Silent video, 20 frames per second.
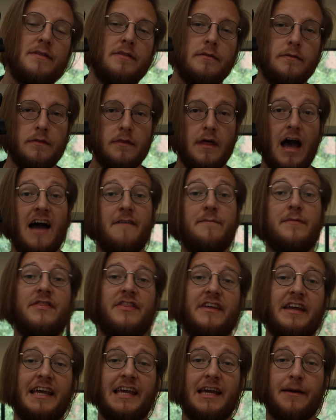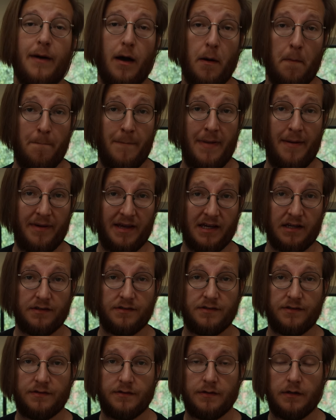been thinking about
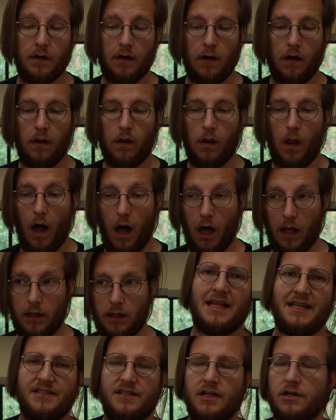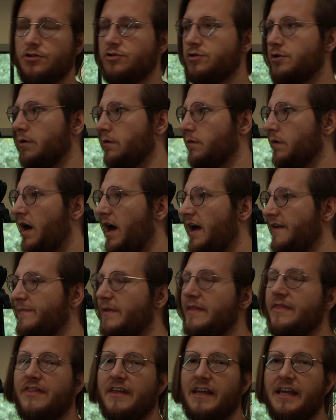mimics a lot. That's not true. I've
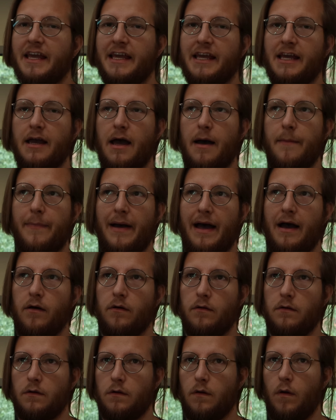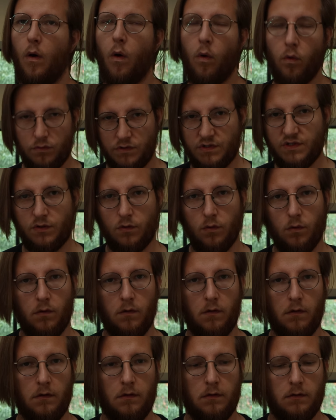been thinking about old
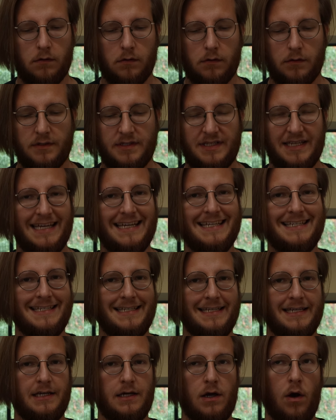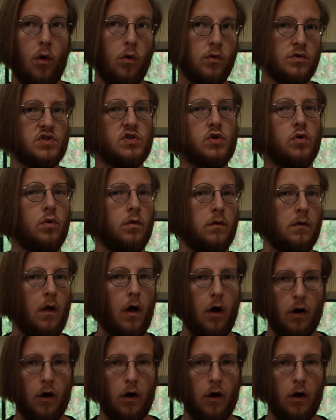school D&D, old school